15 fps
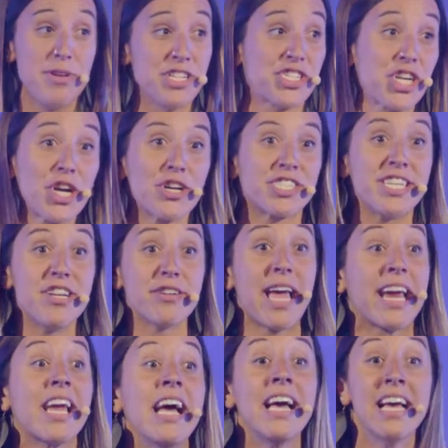church, and you're like,
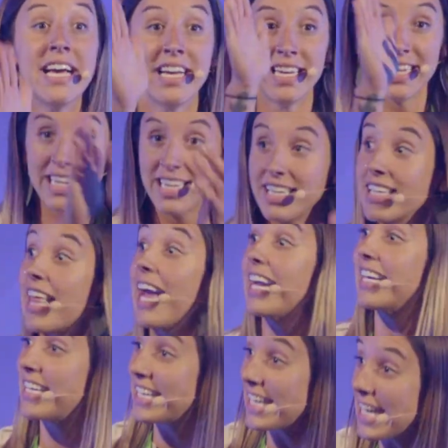like,
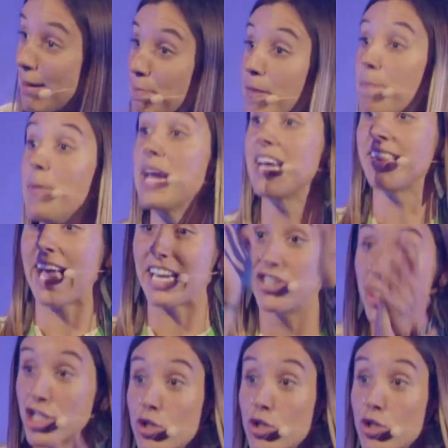keep the beat, like just